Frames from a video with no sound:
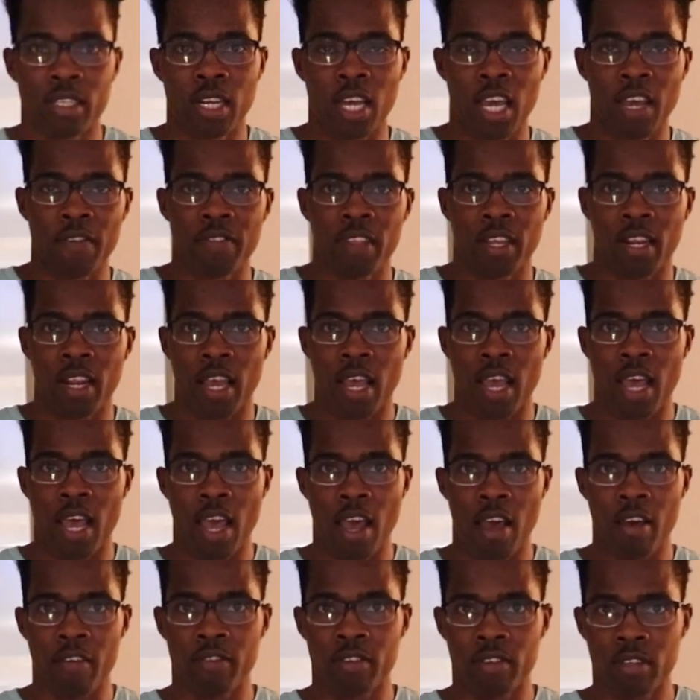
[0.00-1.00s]
knife that I
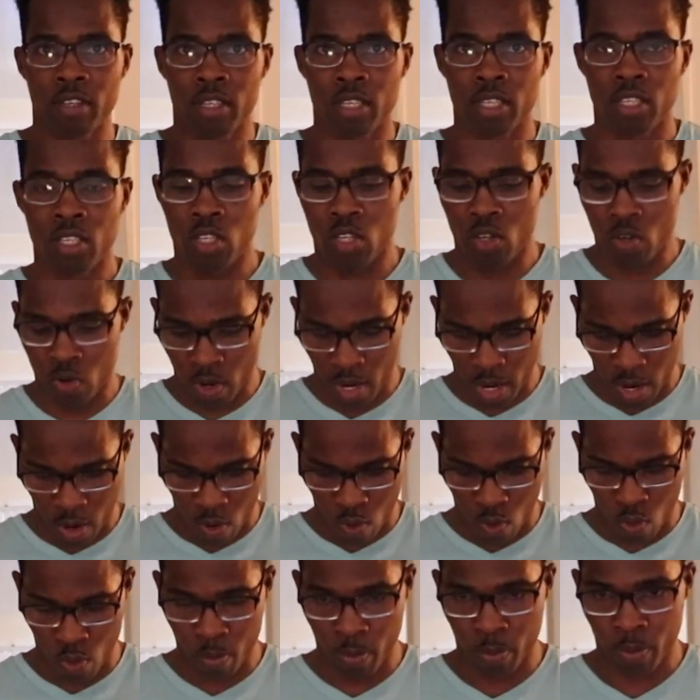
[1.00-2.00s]
have, you know, at
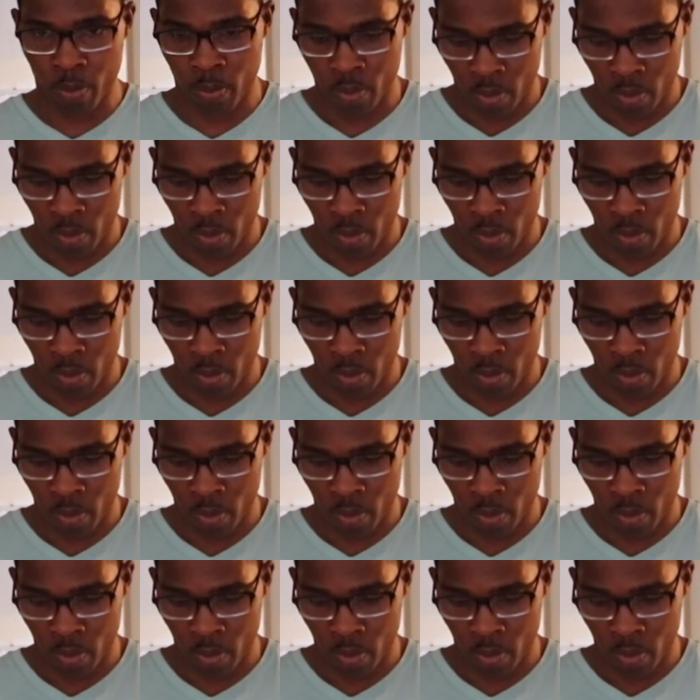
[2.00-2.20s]
home.